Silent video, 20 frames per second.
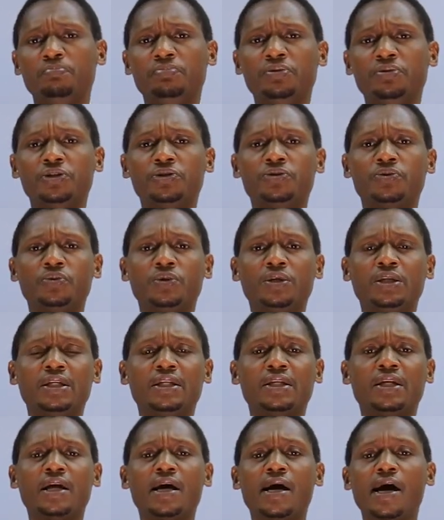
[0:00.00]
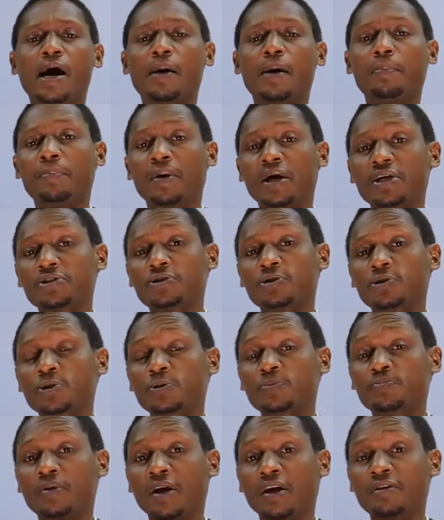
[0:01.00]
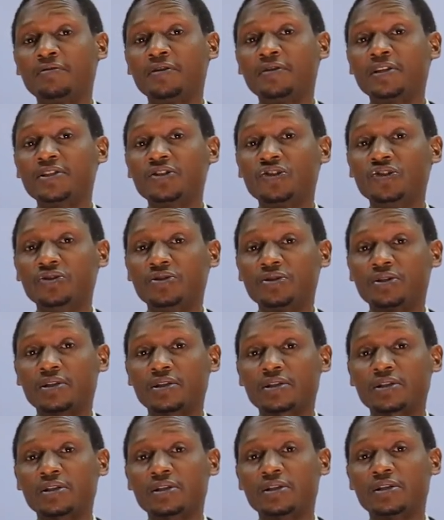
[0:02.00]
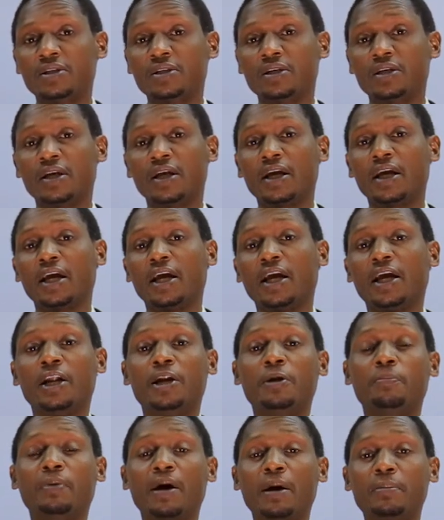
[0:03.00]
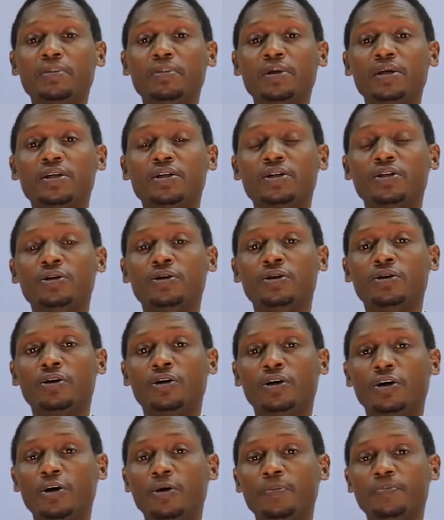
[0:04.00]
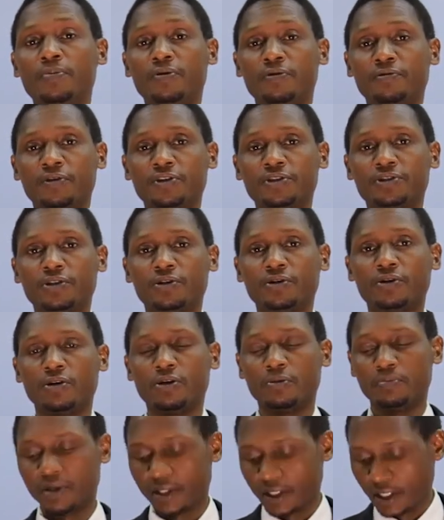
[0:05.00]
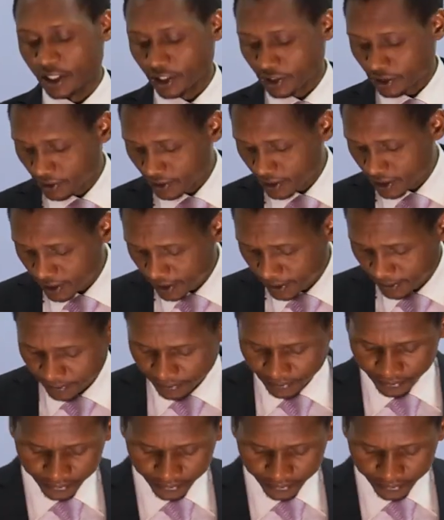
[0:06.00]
between a person's private interest and public or professional obligations.